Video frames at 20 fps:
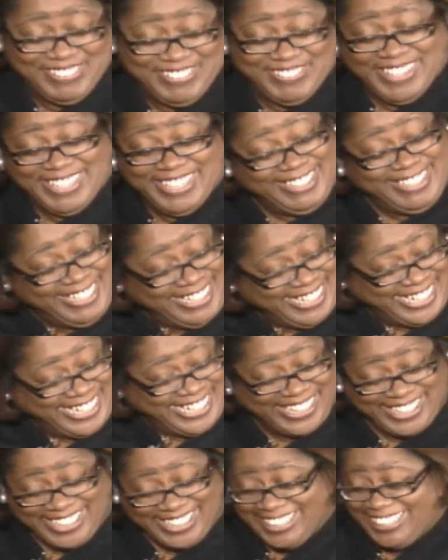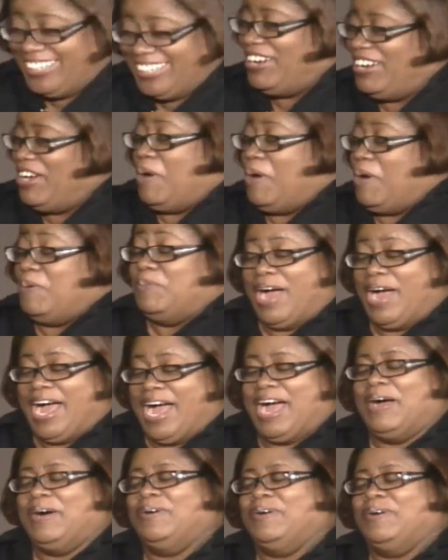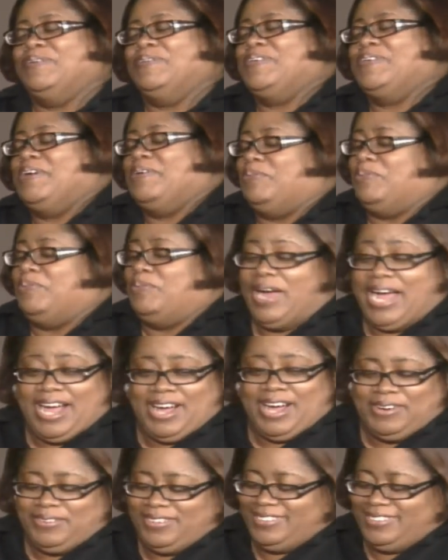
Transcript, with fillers: Oh my God. Wow. Wow.